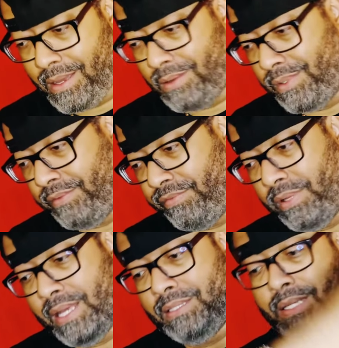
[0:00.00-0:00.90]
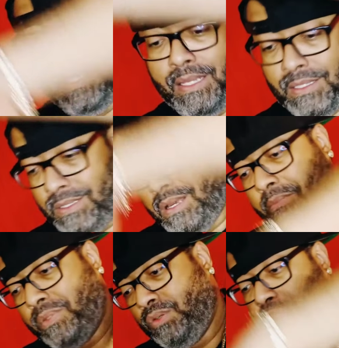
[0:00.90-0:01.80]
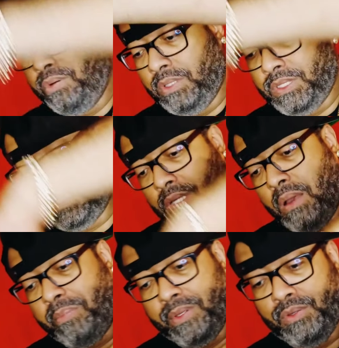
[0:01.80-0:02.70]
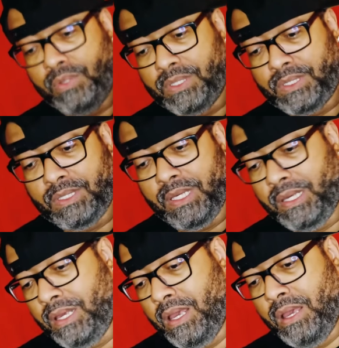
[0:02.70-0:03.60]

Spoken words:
I don't even feel like taking this up, but you pull this up and you can see,